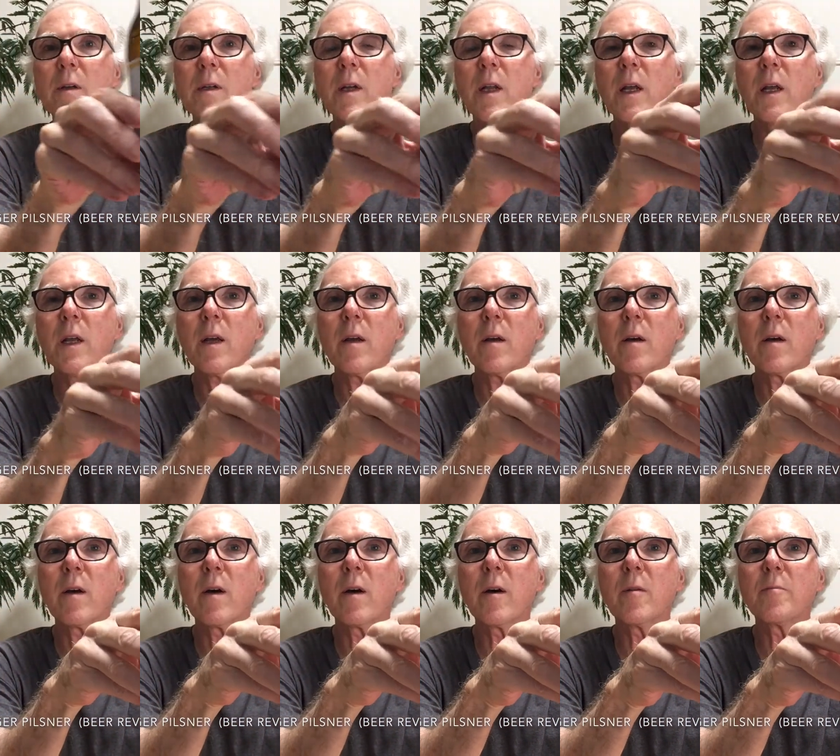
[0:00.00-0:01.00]
today.
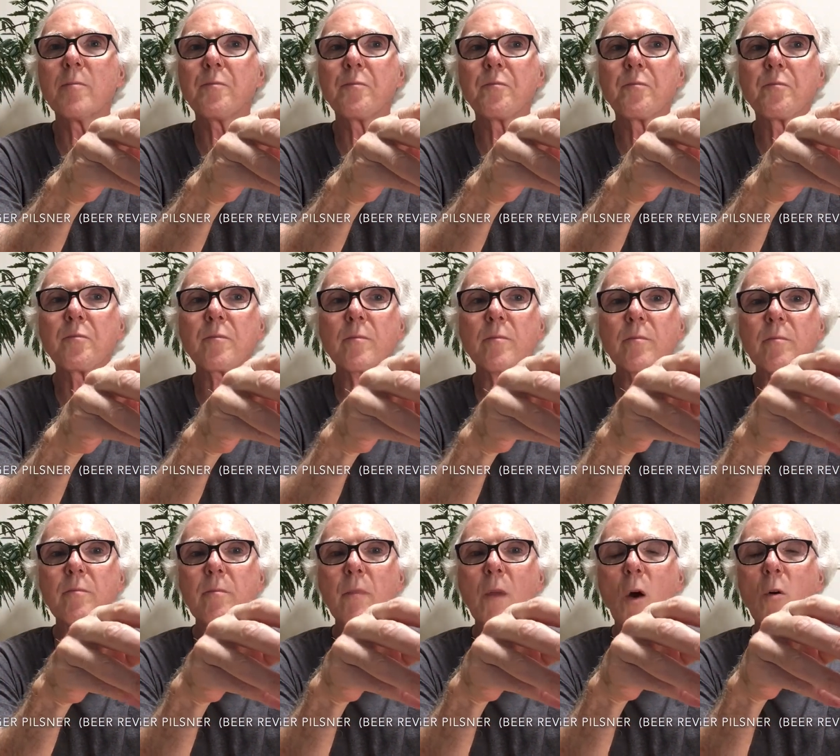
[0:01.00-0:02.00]

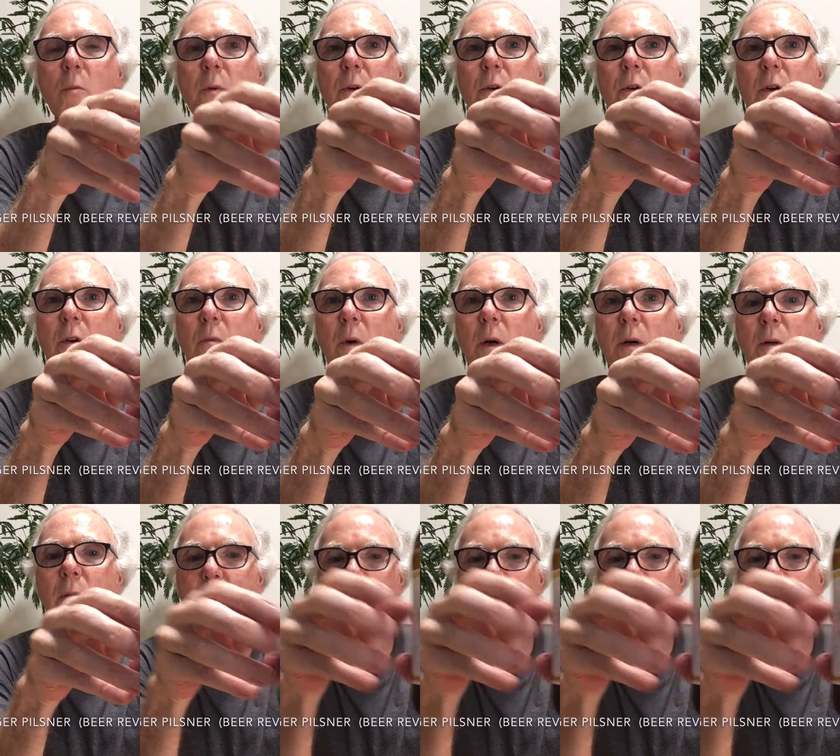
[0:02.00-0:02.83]
Hope you're doing well.